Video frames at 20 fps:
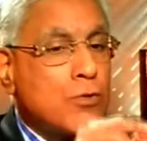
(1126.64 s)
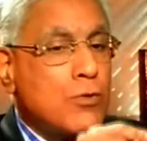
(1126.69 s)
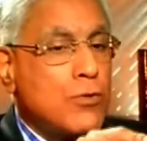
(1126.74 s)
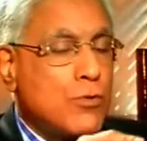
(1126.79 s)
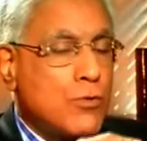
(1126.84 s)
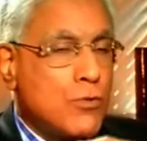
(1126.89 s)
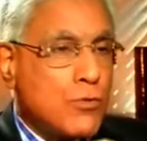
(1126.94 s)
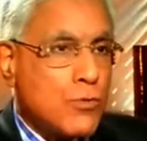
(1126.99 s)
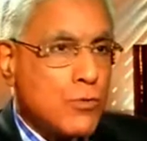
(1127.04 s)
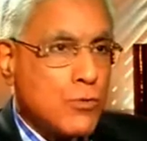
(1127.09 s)

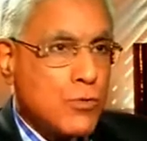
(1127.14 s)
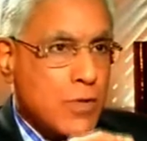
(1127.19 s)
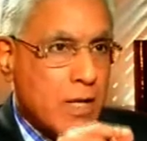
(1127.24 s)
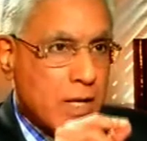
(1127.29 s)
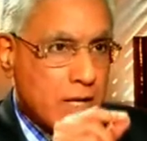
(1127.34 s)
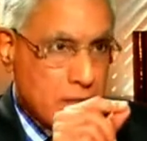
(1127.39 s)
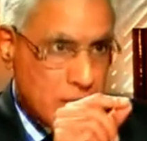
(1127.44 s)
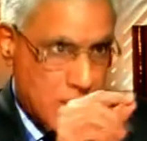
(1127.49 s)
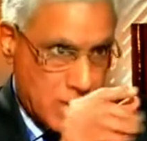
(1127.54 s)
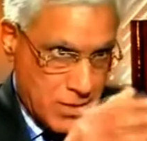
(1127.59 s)
shouldn't you do
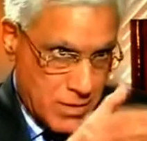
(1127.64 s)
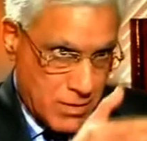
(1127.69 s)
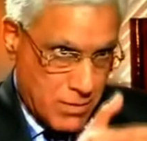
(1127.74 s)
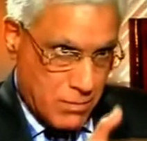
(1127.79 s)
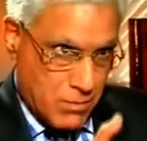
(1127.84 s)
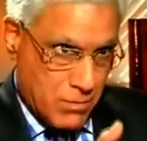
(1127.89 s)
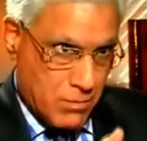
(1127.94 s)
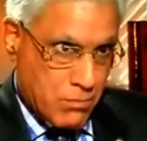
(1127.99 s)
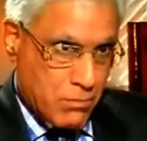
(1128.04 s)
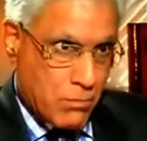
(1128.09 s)
that
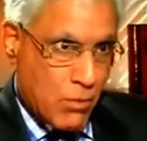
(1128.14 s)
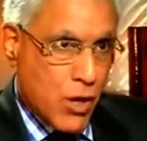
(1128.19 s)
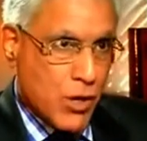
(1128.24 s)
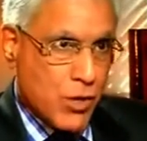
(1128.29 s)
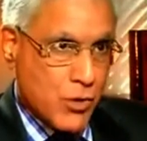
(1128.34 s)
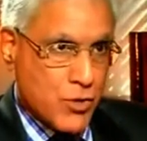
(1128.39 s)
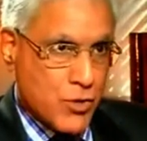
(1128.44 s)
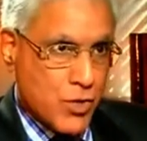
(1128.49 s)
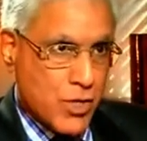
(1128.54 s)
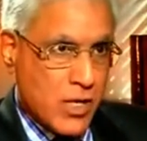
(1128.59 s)

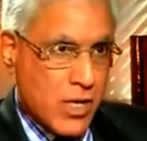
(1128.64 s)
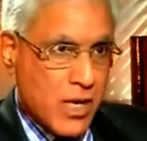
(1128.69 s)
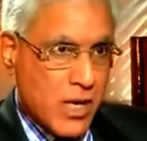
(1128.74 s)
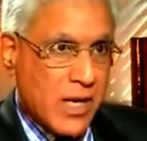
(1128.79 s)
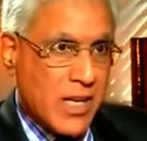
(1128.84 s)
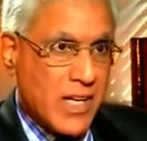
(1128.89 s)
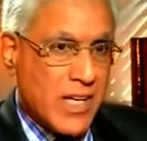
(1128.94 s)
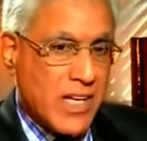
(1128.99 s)
mock drill